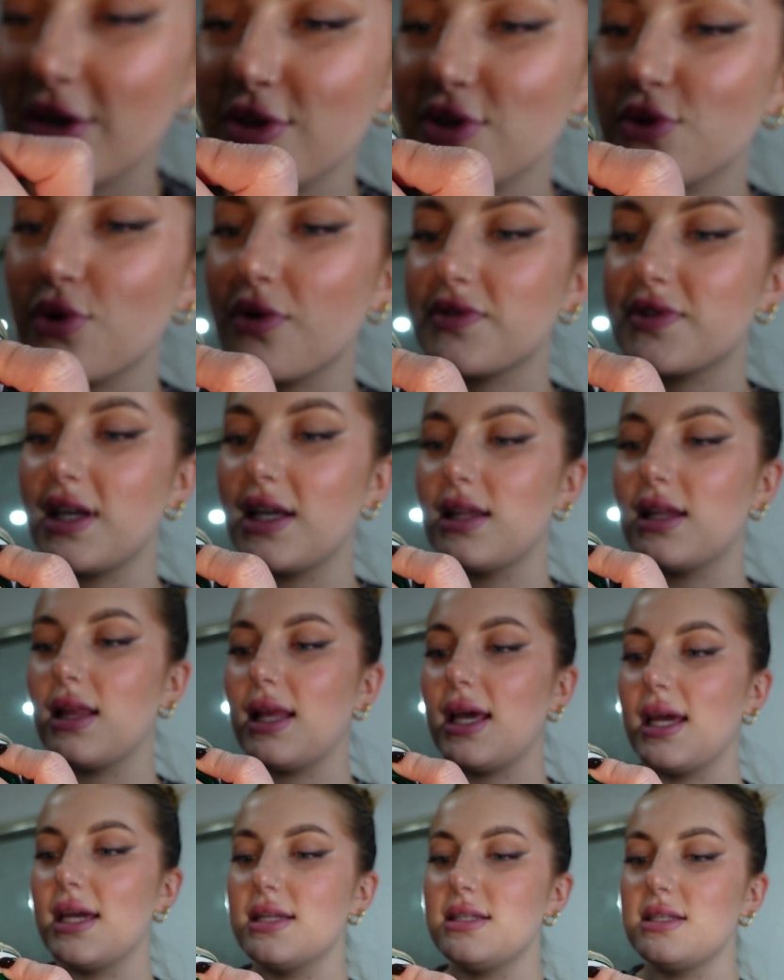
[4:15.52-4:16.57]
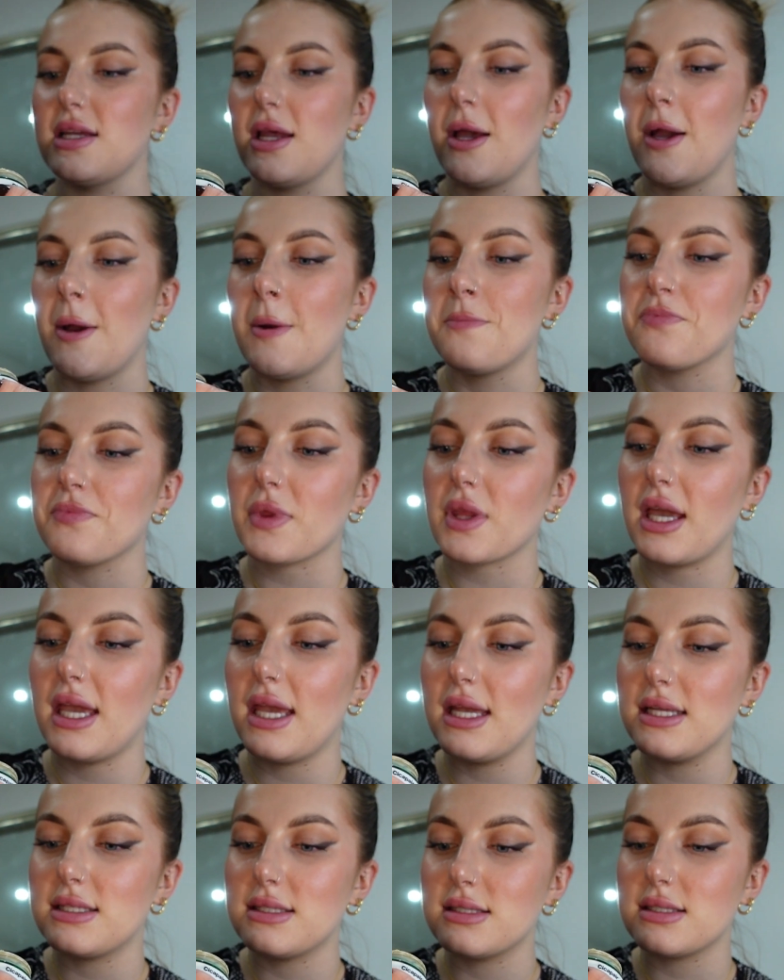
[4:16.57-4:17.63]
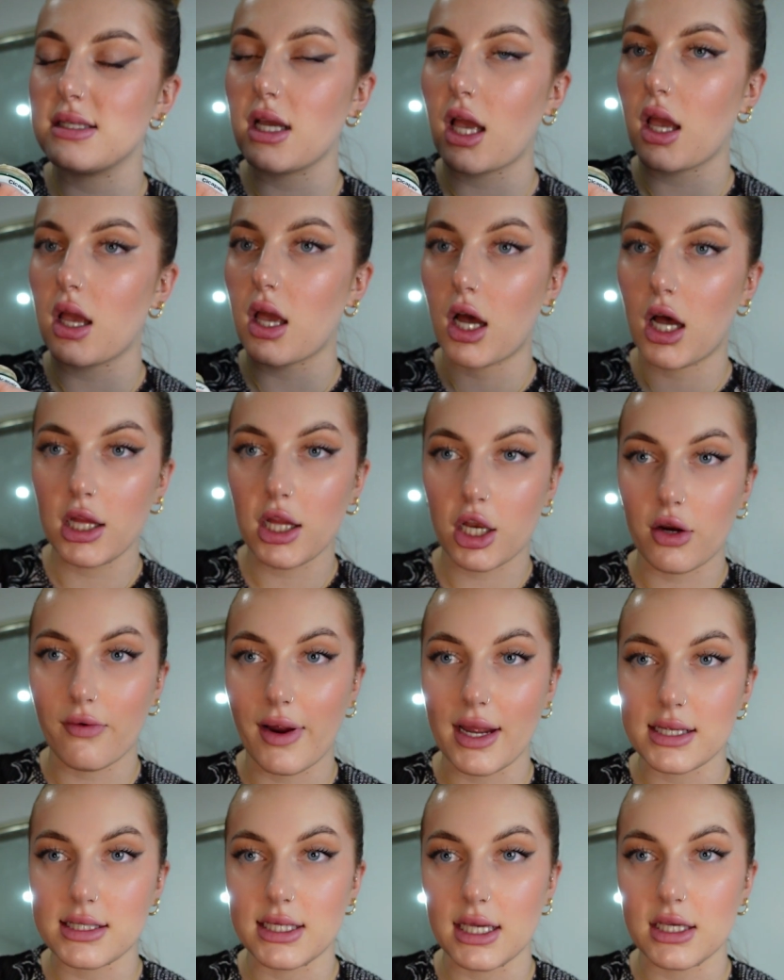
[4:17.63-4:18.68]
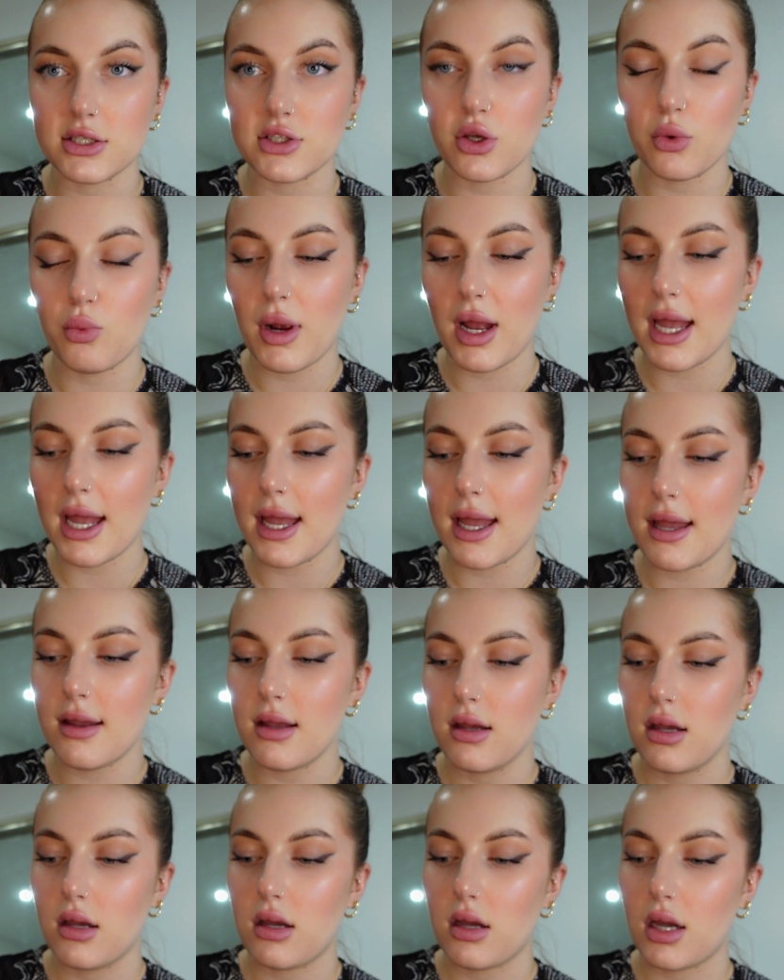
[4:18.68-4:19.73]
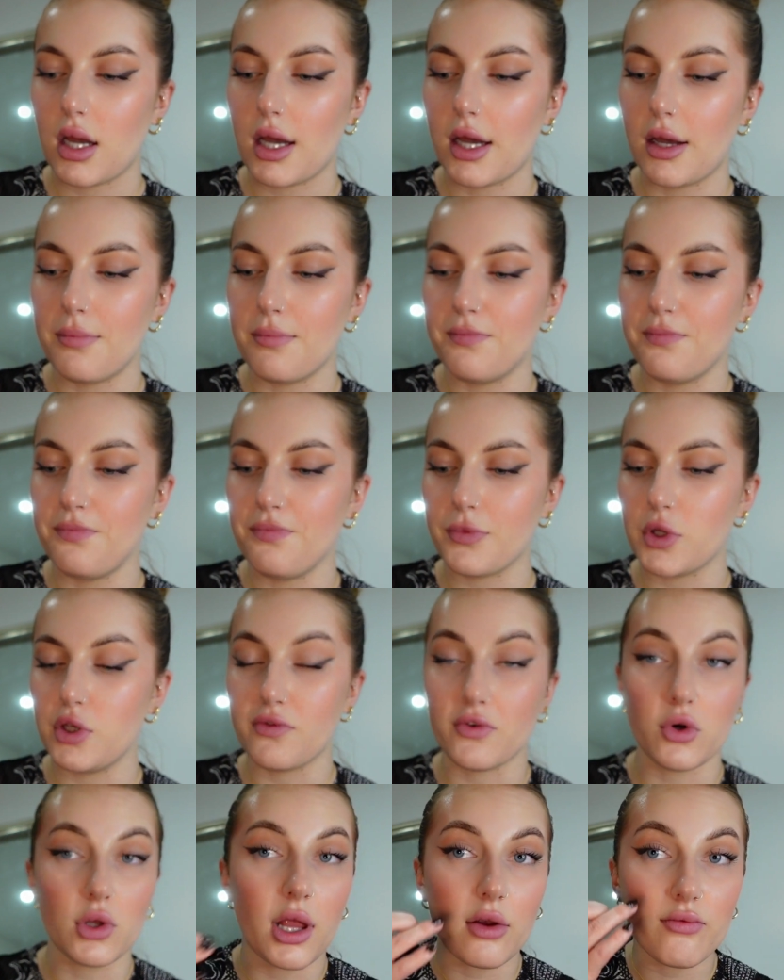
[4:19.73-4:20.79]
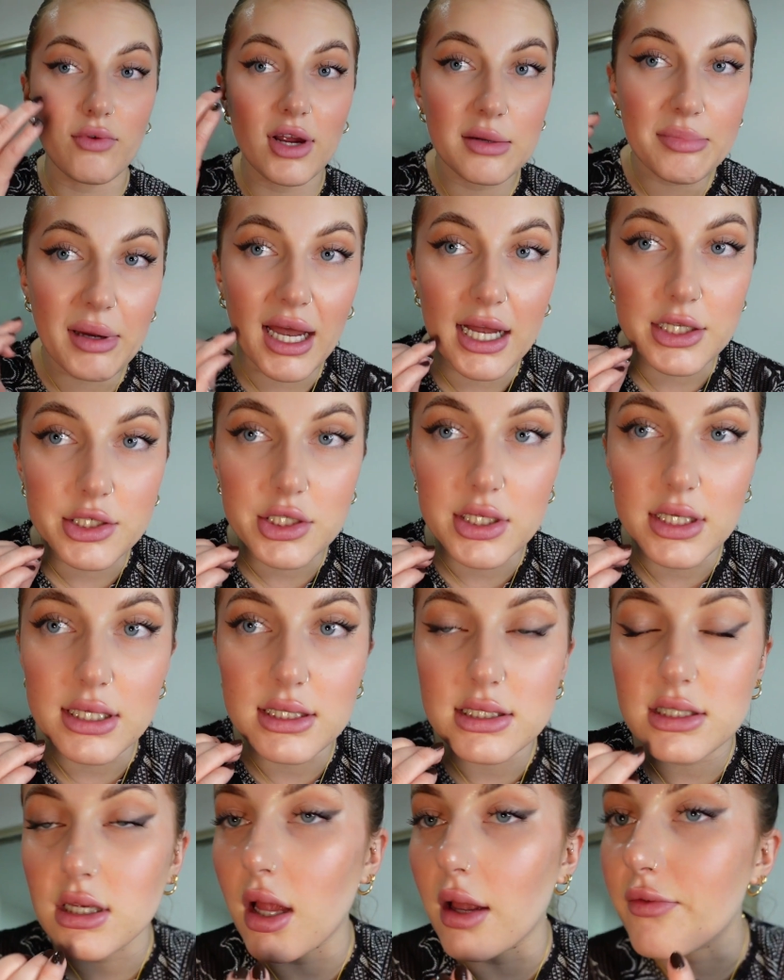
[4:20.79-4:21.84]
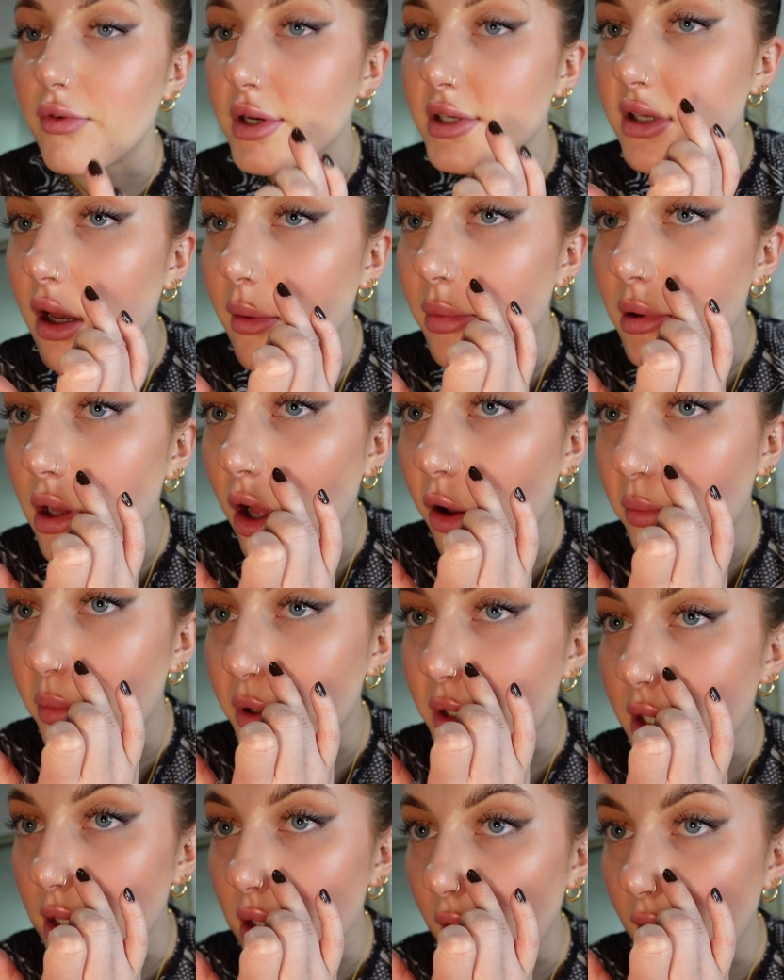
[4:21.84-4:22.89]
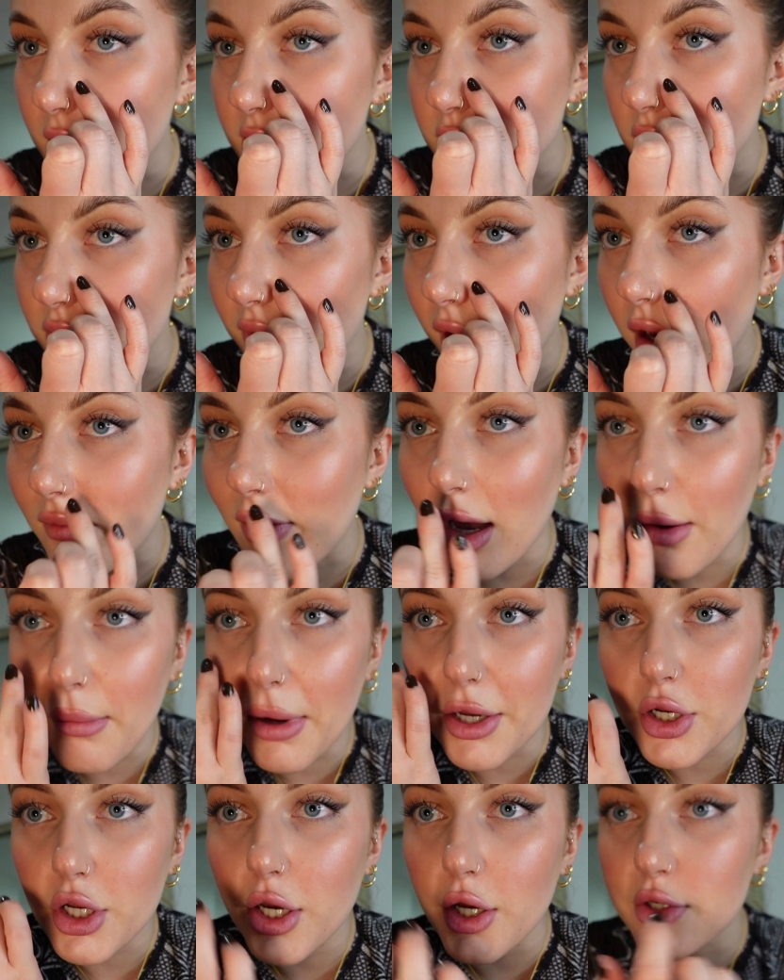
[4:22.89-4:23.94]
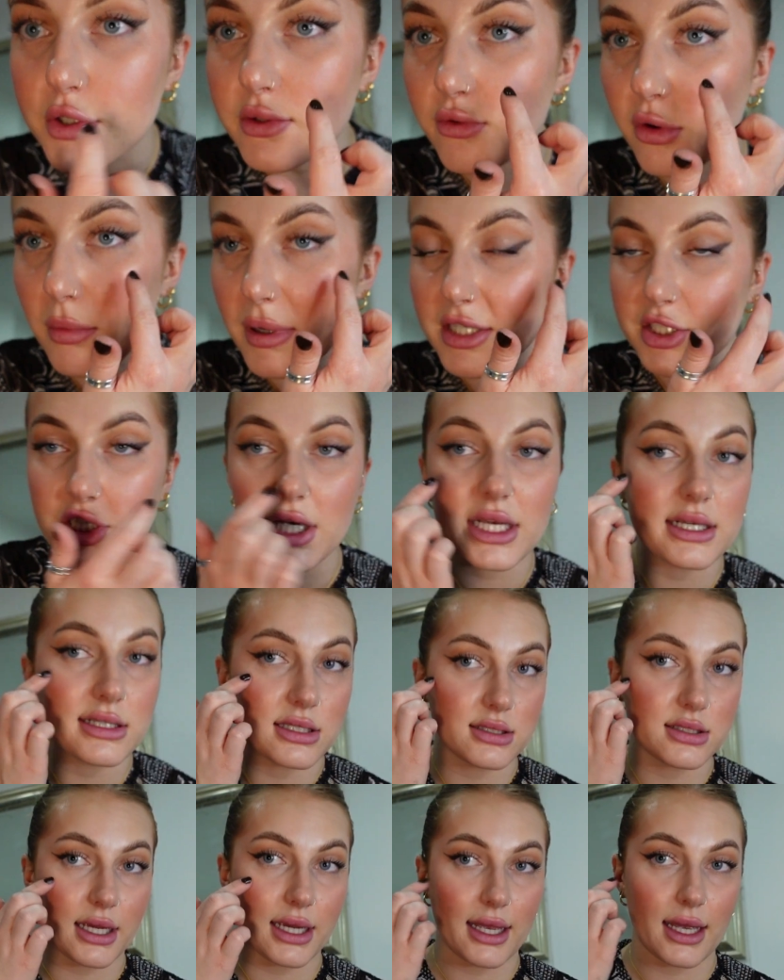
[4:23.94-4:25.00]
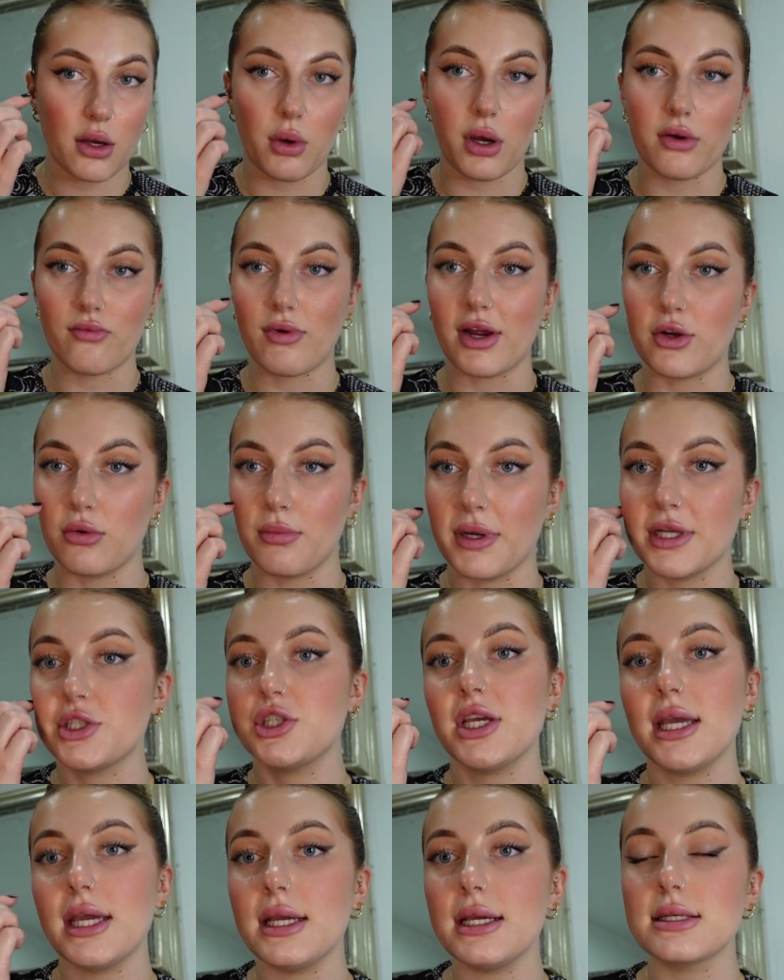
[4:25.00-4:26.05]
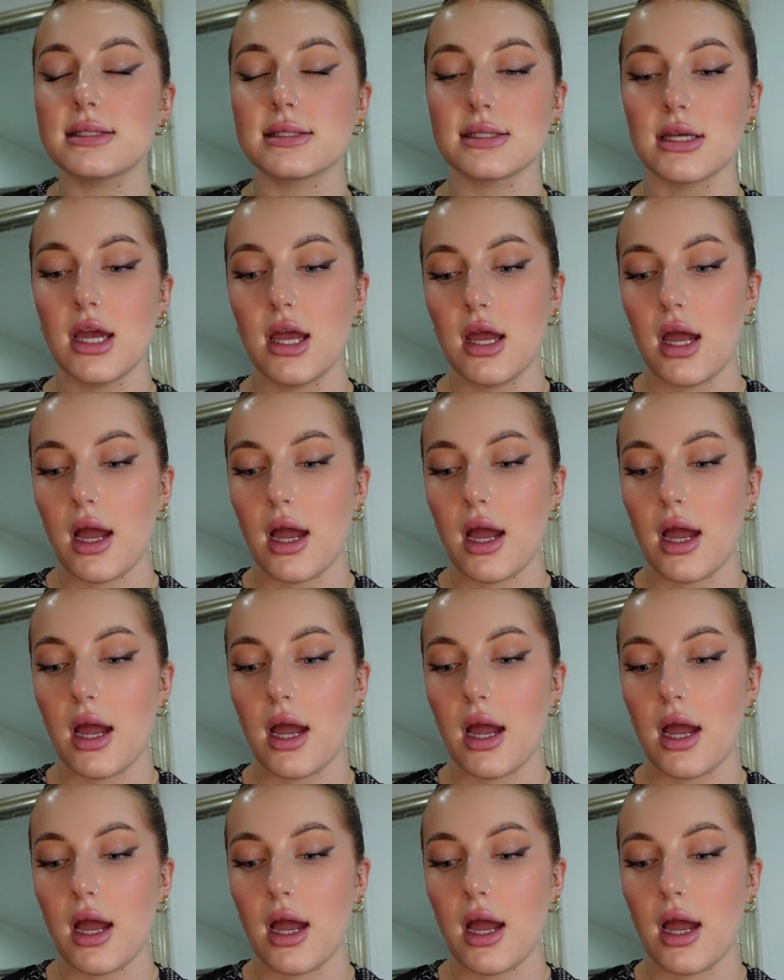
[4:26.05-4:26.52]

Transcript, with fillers: you can sort of see in the lid, it's color correcting. So where um, you've got like red patches. So like for example, I'll put it like sort of like around my nose or on my cheeks because I get quite red on my cheeks.